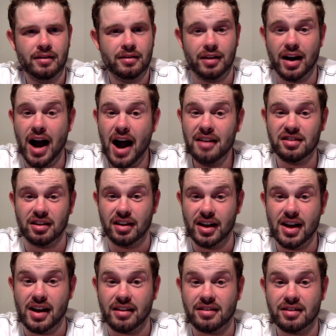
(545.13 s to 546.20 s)
the guy's
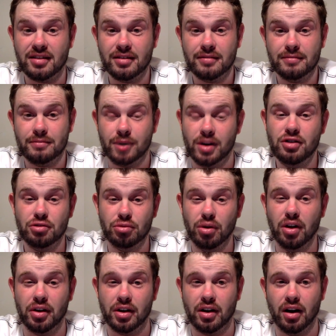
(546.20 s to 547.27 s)
elite. He's
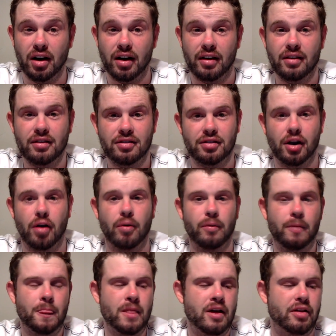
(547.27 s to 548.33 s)
really good. So
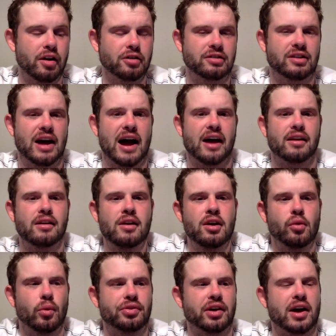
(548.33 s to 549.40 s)
there's that.
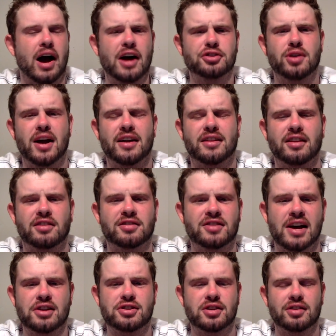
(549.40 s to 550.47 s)
With the contract
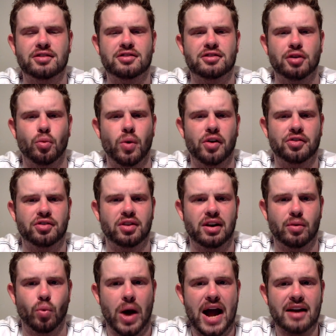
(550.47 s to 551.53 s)
extensions to Wilson
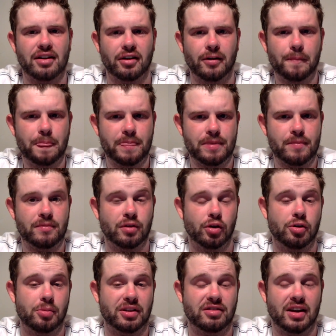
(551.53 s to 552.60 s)
and Wagner,
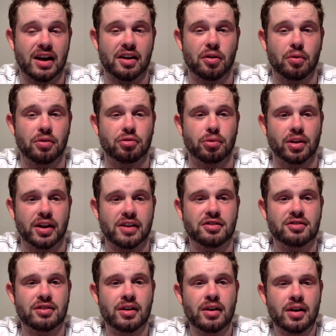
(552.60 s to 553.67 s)
Tony McDaniel was
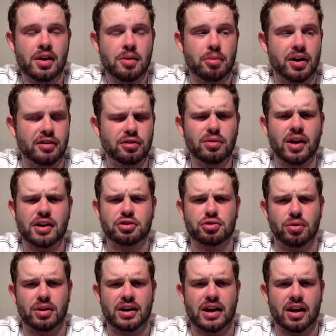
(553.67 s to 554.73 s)
released. But I do like
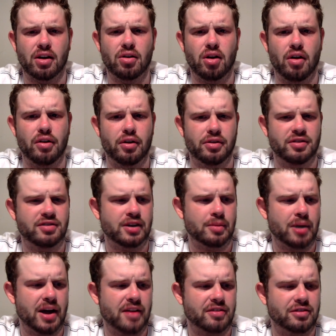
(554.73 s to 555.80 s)
Jordan Hill, although the
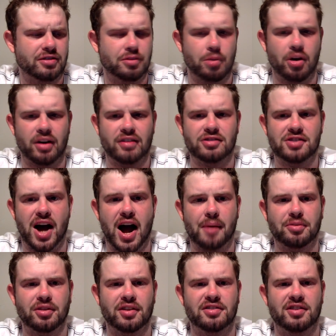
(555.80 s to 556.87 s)
team has DeMarcus
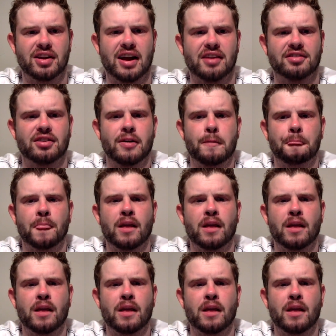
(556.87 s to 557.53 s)
Dobbs listed as